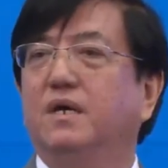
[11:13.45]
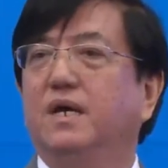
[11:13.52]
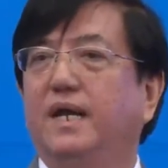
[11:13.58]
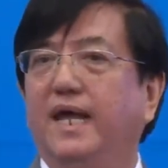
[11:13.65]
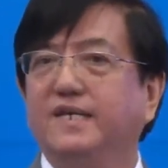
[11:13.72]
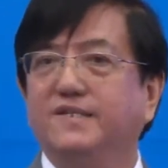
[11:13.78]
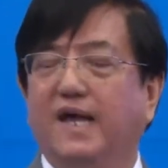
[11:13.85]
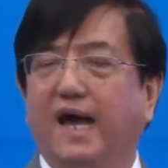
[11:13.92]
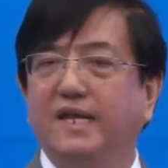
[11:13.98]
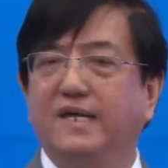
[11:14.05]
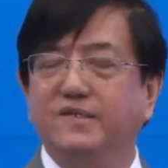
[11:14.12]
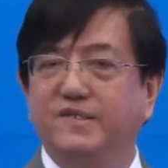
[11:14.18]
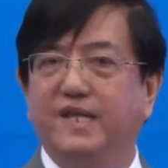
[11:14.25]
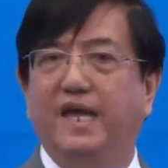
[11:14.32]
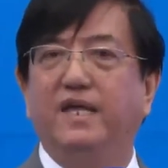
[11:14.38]
Let's
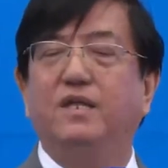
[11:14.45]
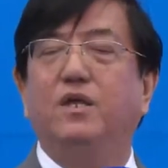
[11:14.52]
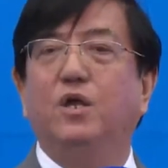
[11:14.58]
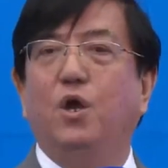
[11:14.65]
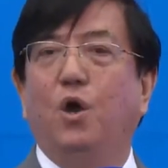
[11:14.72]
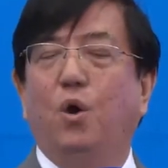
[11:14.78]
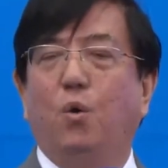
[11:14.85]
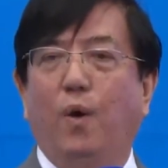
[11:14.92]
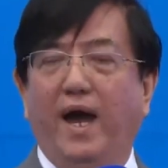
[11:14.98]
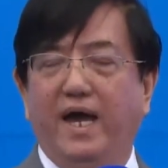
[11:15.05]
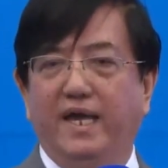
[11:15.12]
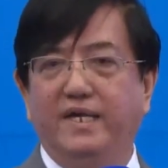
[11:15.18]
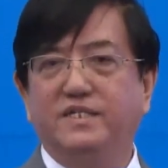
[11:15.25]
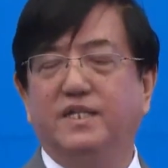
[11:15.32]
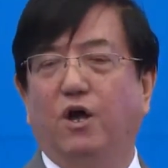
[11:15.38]
understand
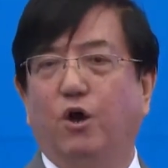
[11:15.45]
what is the